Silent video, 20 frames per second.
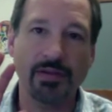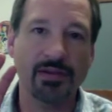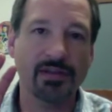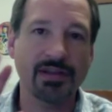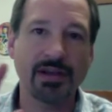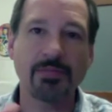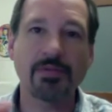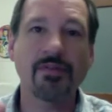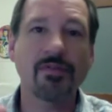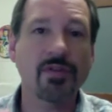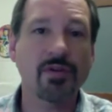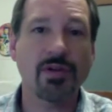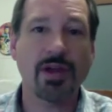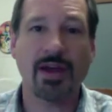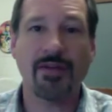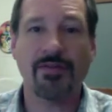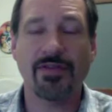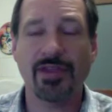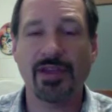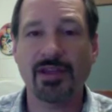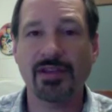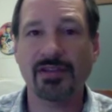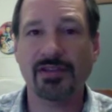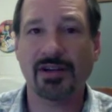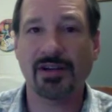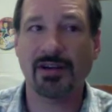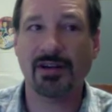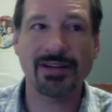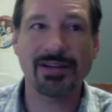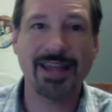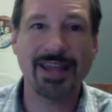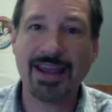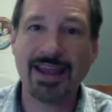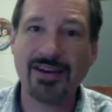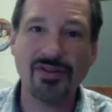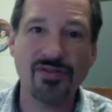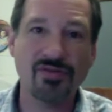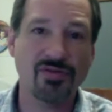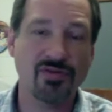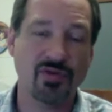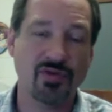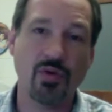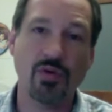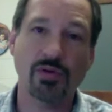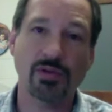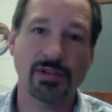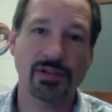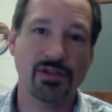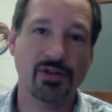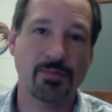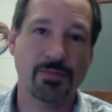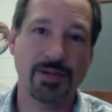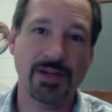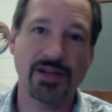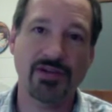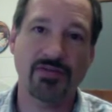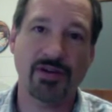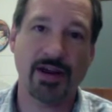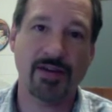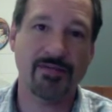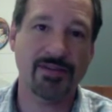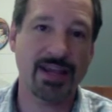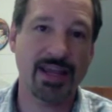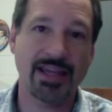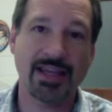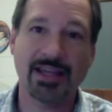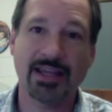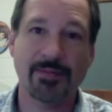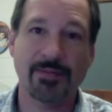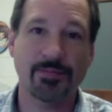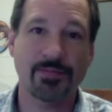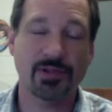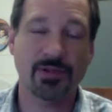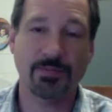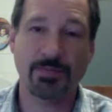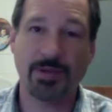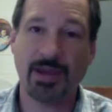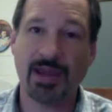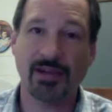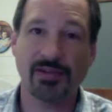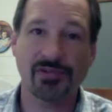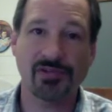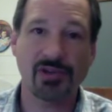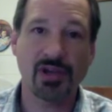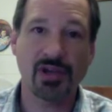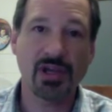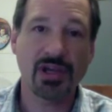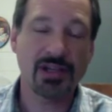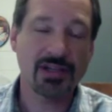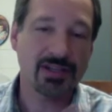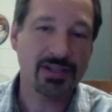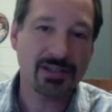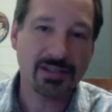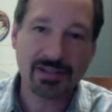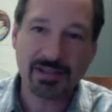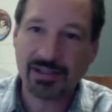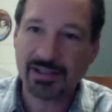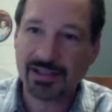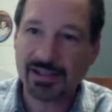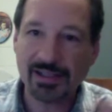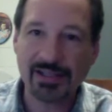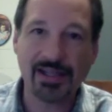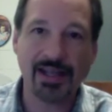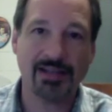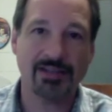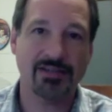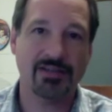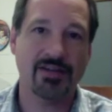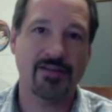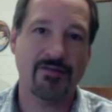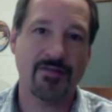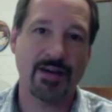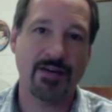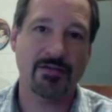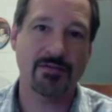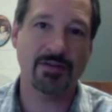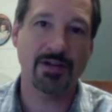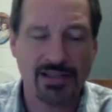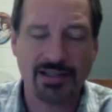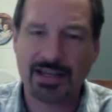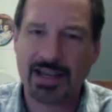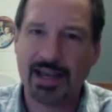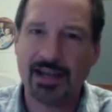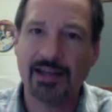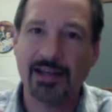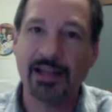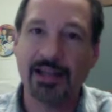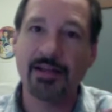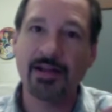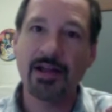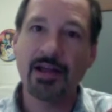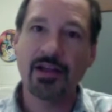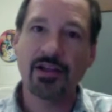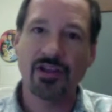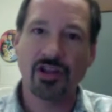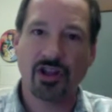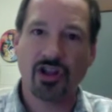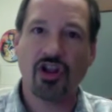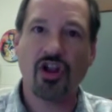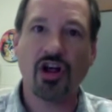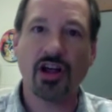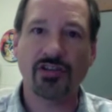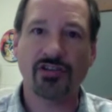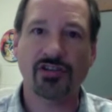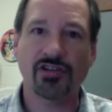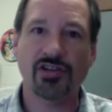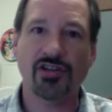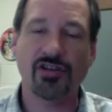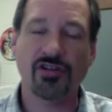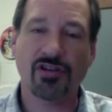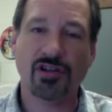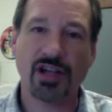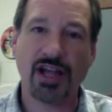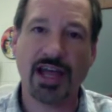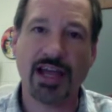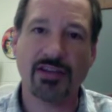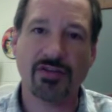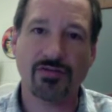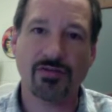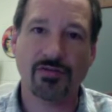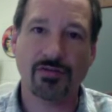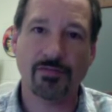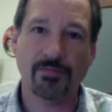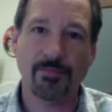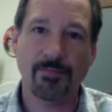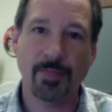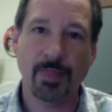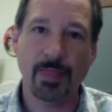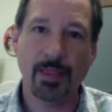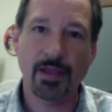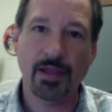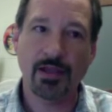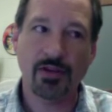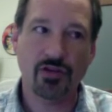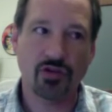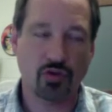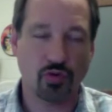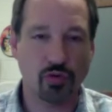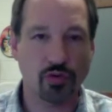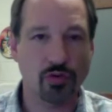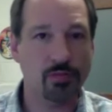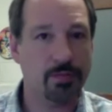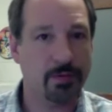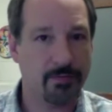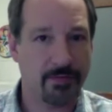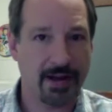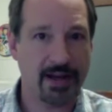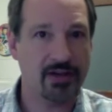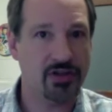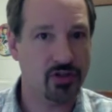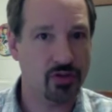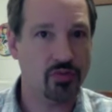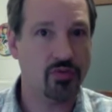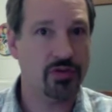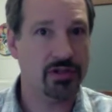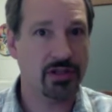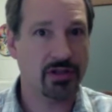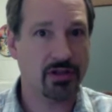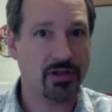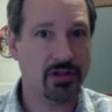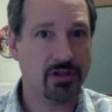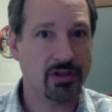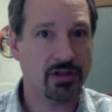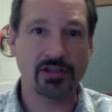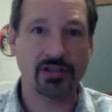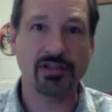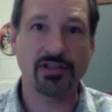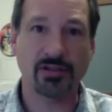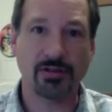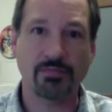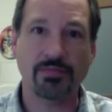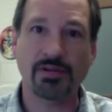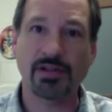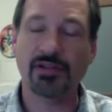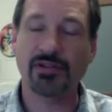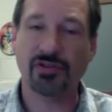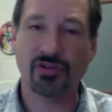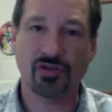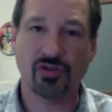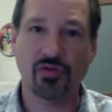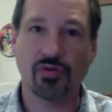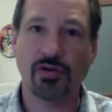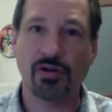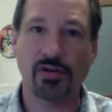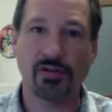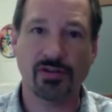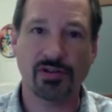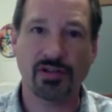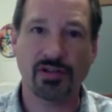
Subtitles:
some of you have things that are 10 years old in your P drive taking up space. Just clean that stuff out. It's kind of like the closet in your classroom. School provides you with the closet, someplace to store your